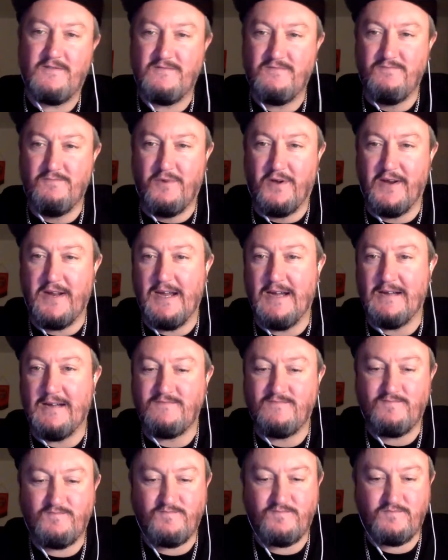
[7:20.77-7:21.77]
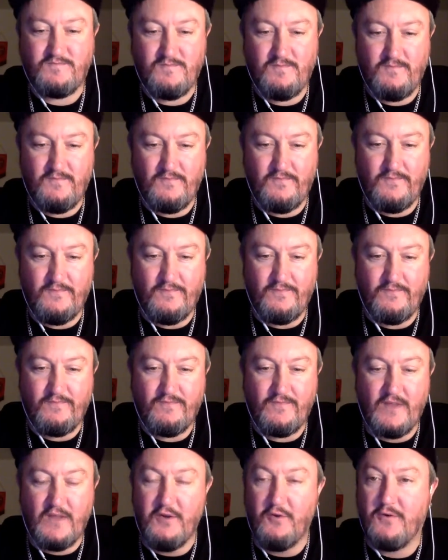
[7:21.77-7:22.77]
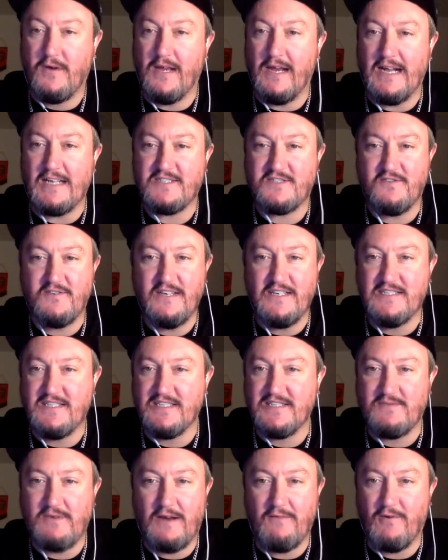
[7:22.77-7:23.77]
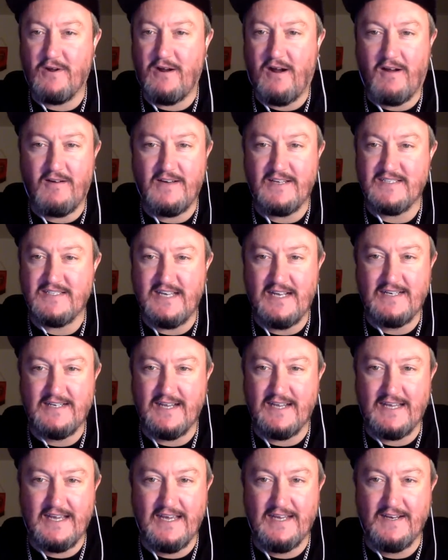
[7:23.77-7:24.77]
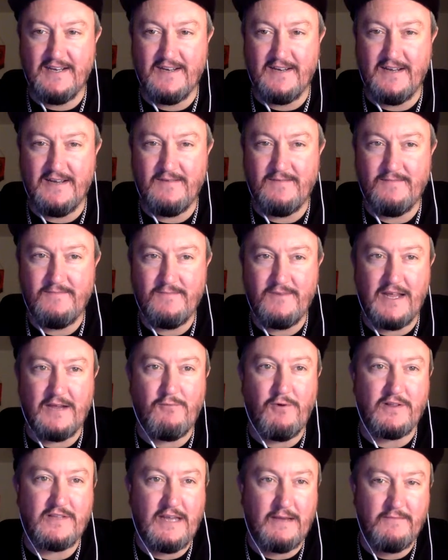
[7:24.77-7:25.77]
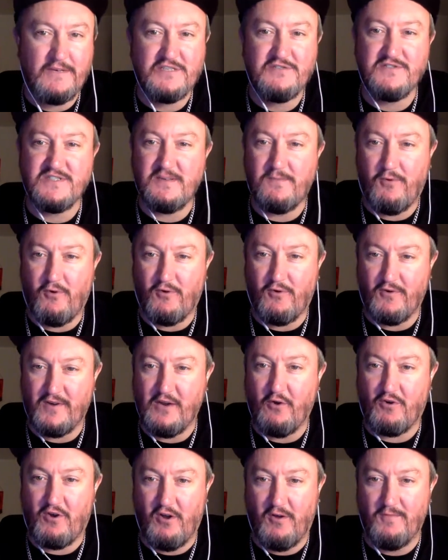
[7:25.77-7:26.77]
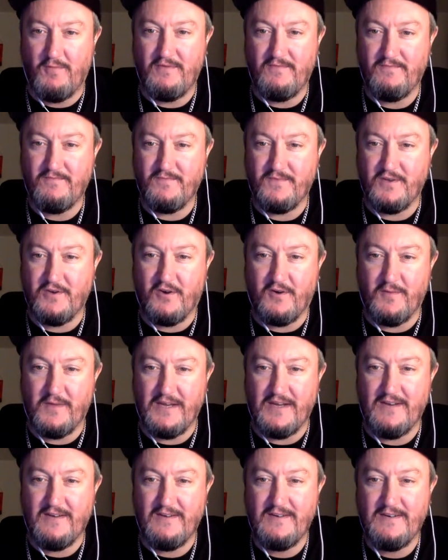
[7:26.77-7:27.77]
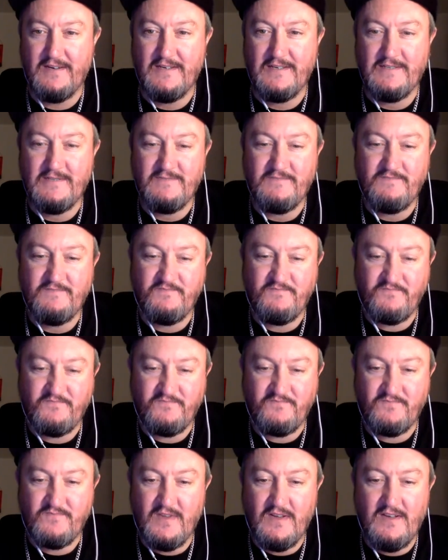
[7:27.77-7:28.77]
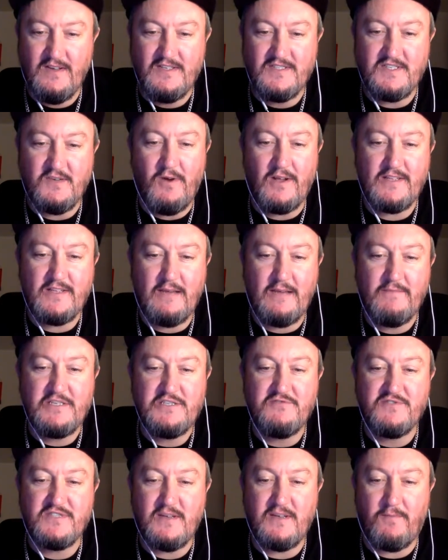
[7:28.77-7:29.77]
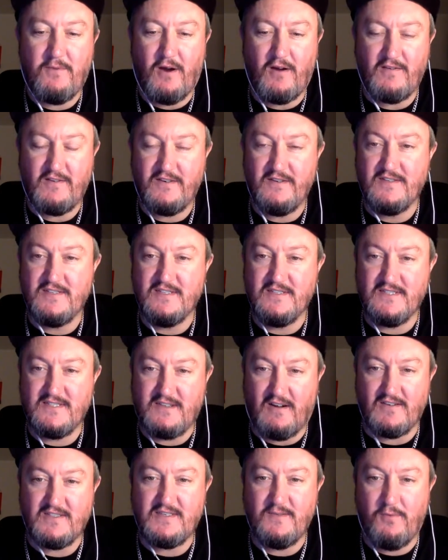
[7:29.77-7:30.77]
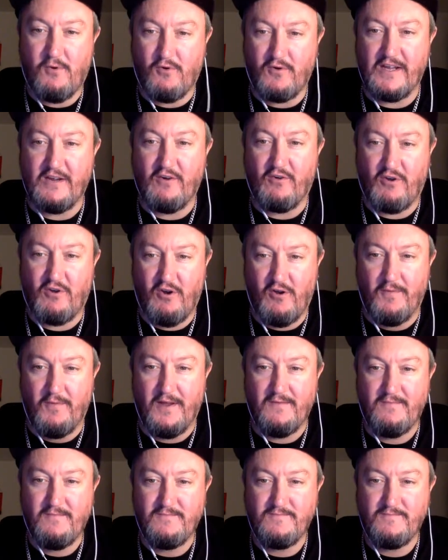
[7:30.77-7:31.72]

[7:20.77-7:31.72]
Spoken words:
But yeah, you can answer these as well regarding Celtic, Aidan, yeah? Like, what time did you supporting your club? You know what I mean? So what time did you start supporting your club, yeah?